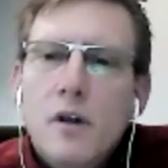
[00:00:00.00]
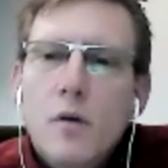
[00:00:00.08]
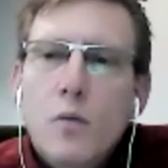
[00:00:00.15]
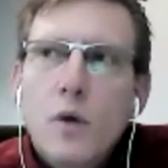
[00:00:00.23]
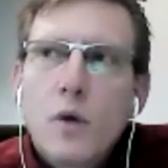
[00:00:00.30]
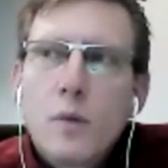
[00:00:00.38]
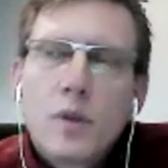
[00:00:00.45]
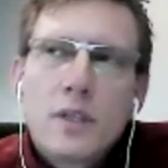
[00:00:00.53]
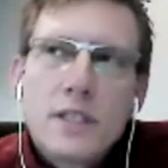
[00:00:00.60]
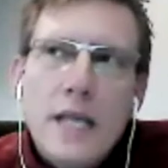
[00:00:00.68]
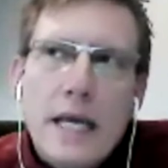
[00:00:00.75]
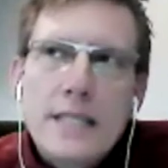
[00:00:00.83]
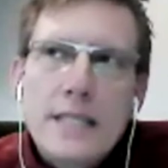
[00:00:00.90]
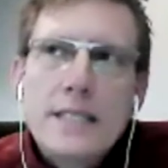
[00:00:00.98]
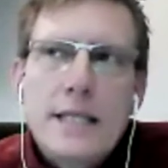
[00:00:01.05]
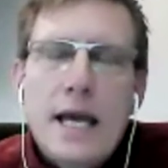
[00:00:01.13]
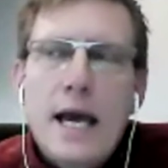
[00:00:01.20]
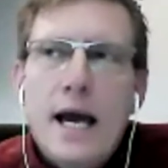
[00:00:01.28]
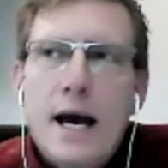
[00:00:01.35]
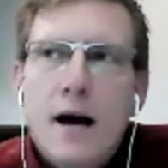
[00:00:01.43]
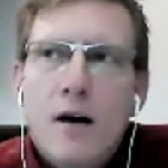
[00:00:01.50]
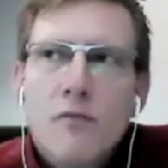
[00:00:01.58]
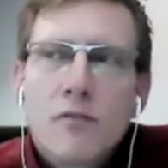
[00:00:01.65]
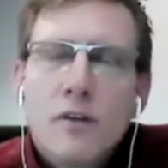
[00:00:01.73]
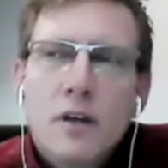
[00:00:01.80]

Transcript: WIP tends to have